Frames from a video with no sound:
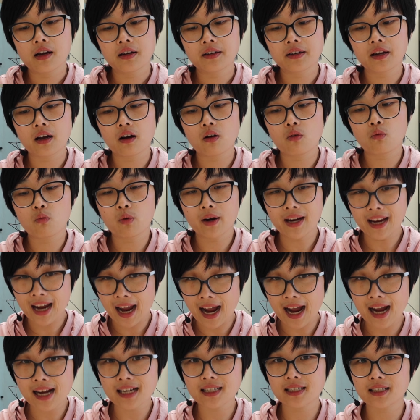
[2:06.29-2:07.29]
Now, we
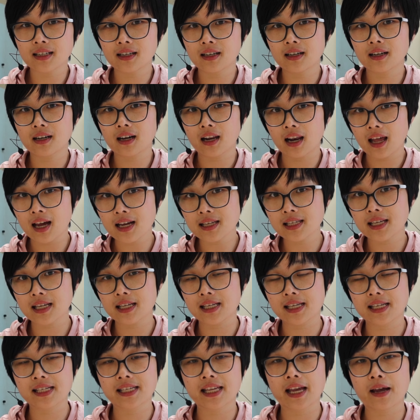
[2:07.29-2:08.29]
had a
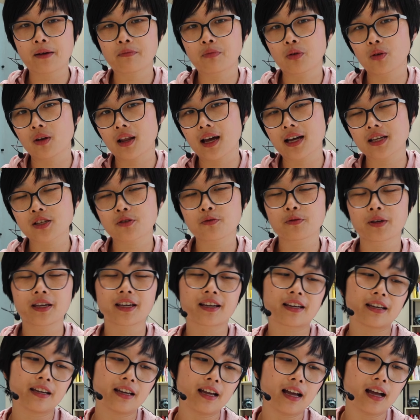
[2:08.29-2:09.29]
classic example last
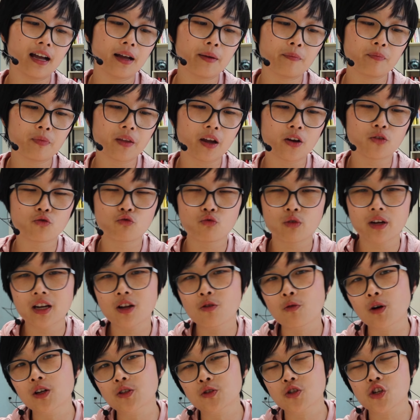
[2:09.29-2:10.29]
week. I
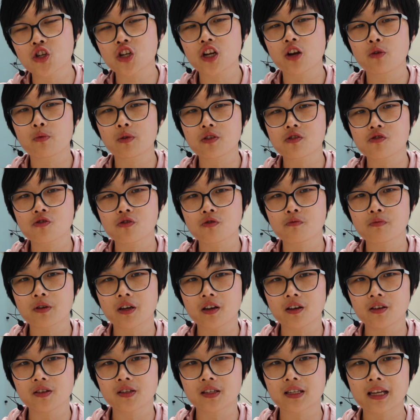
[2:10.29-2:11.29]
really want to share with you,
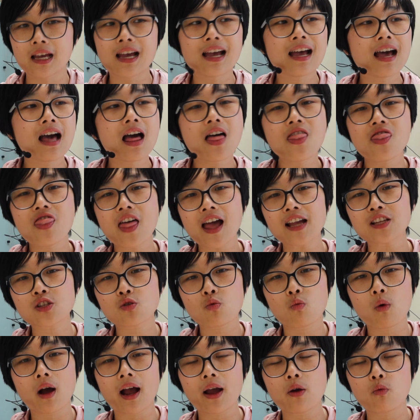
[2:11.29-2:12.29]
because
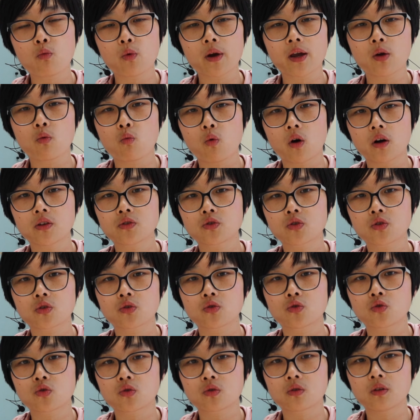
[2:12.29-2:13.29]
that's why we want
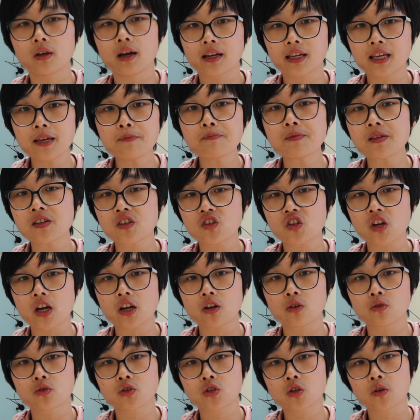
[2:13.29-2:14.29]
to keep this
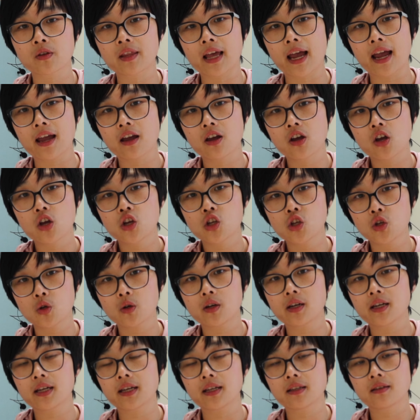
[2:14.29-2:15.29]
channel, so that
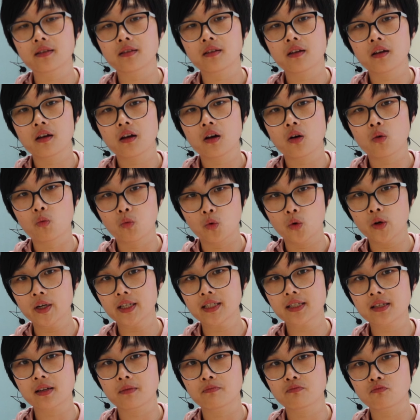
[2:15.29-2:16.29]
you can
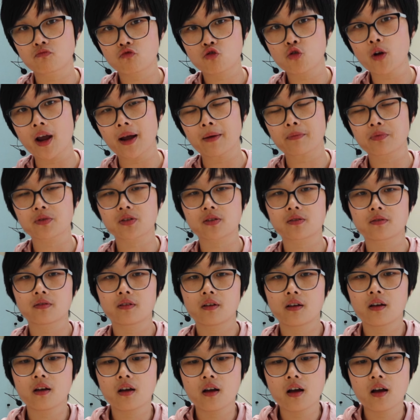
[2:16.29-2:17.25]
avoid some traps.